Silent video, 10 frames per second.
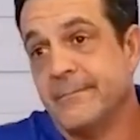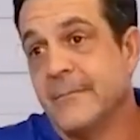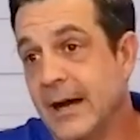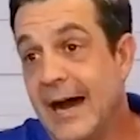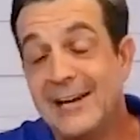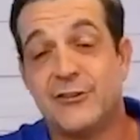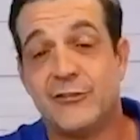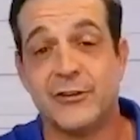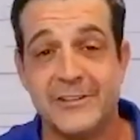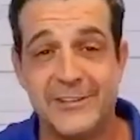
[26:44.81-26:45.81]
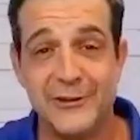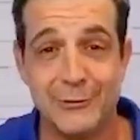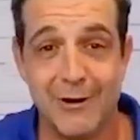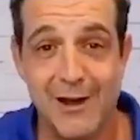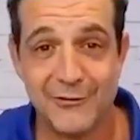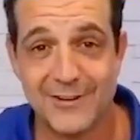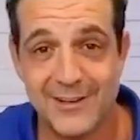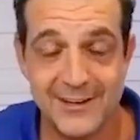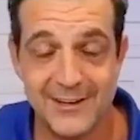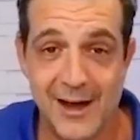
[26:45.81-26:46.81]
I actually took cotillion when I was a
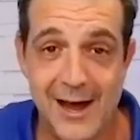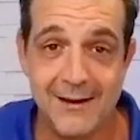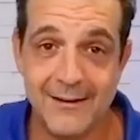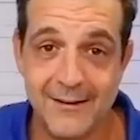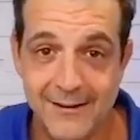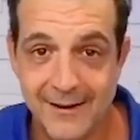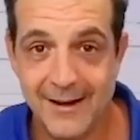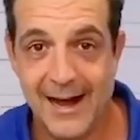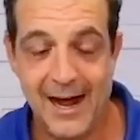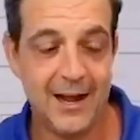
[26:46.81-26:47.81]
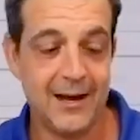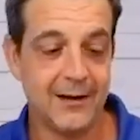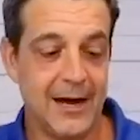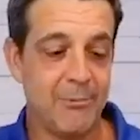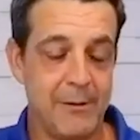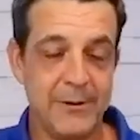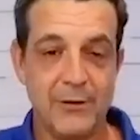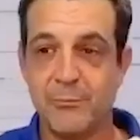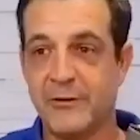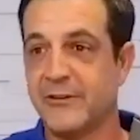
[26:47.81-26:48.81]
kid. So I, I like, I probably know
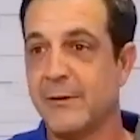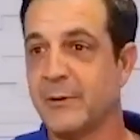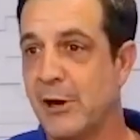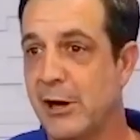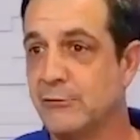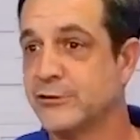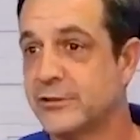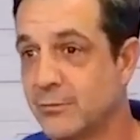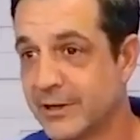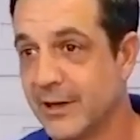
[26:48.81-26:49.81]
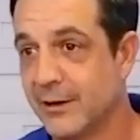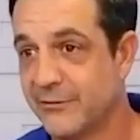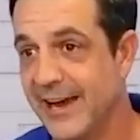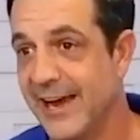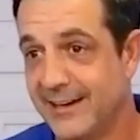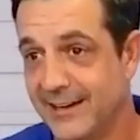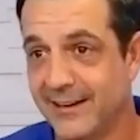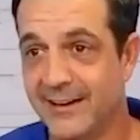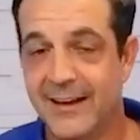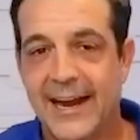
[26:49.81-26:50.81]
as much as Emily Post when it comes to etiquette.
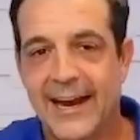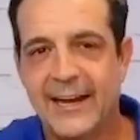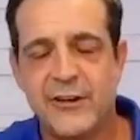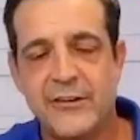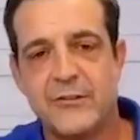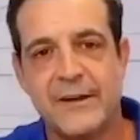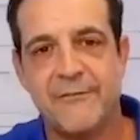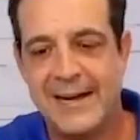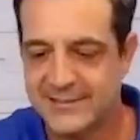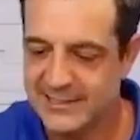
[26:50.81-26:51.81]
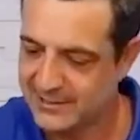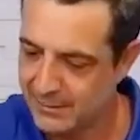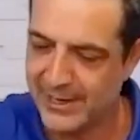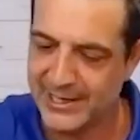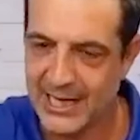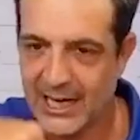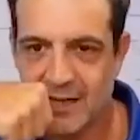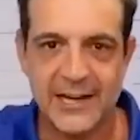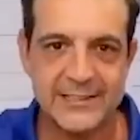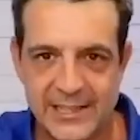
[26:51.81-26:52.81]
And it just, if I see somebody eating
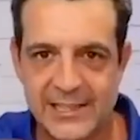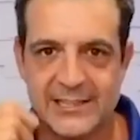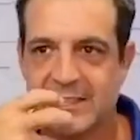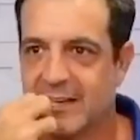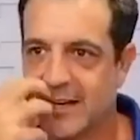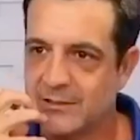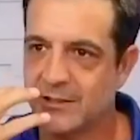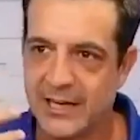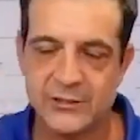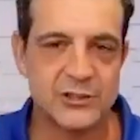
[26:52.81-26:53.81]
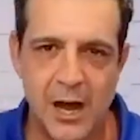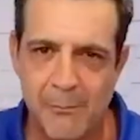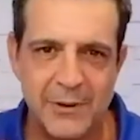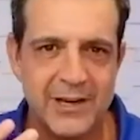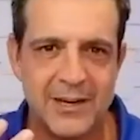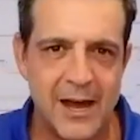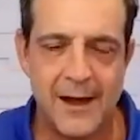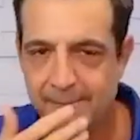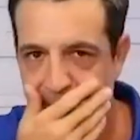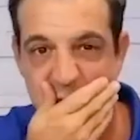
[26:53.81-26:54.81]
like this and, and, and chomping and not,
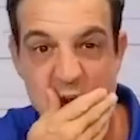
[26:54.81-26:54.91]
I,